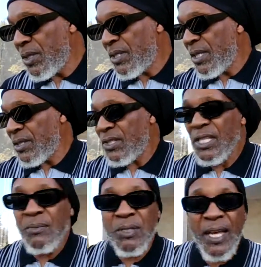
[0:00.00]
he said,
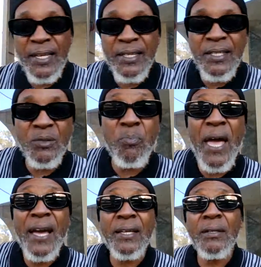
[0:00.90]
"Seems like he's
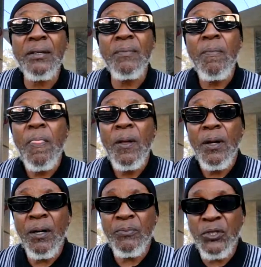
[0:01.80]
back
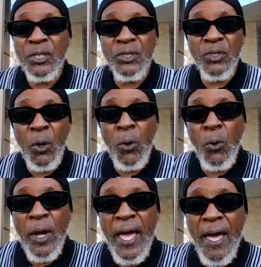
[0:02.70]
up to his
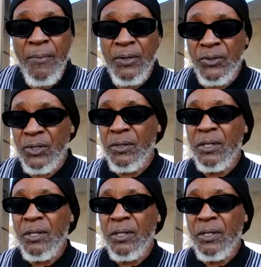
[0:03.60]
old habits."